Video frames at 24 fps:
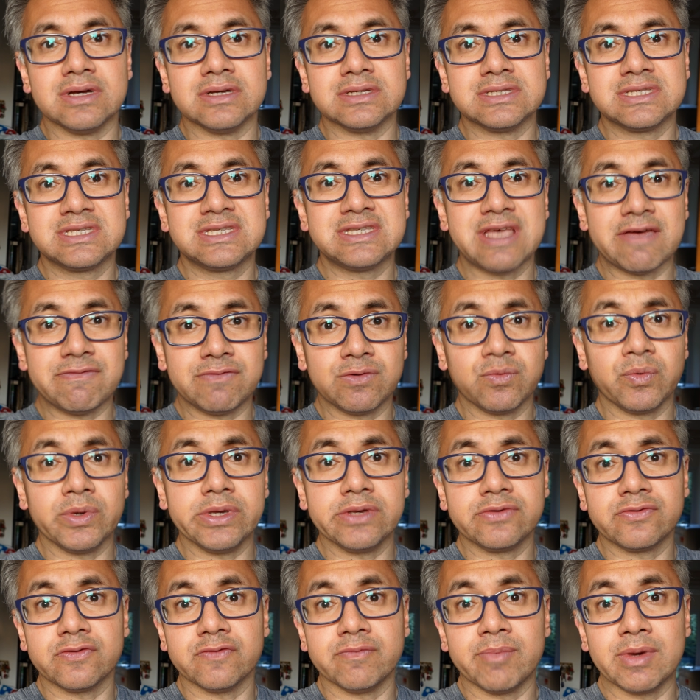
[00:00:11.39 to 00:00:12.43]
7
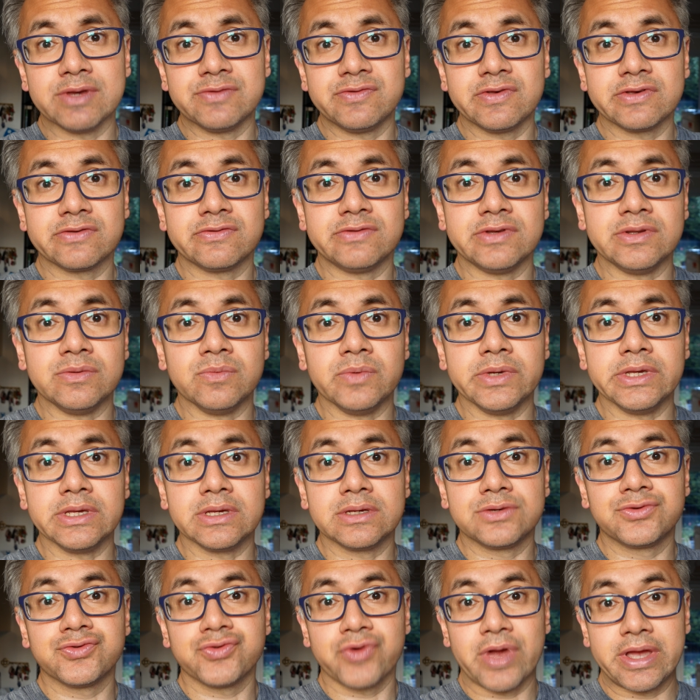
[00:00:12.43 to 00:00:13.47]
weeks of my
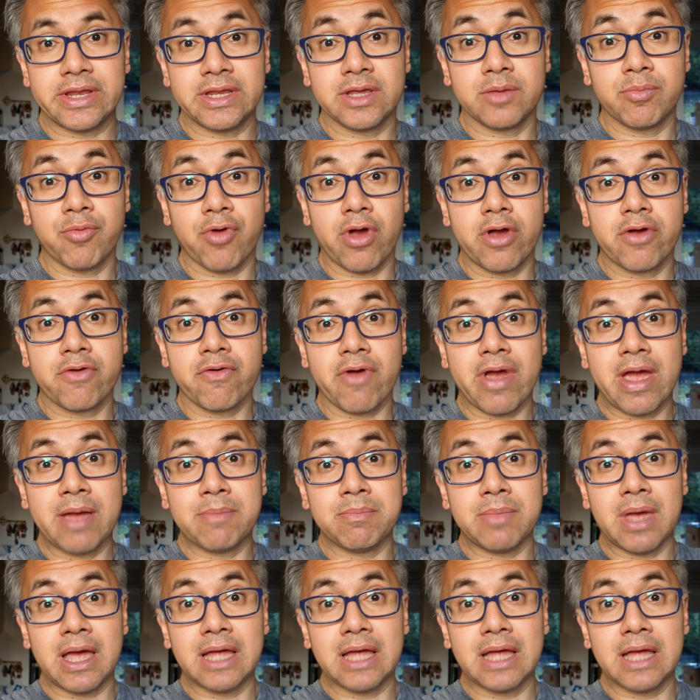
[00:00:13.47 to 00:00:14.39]
16-week training program,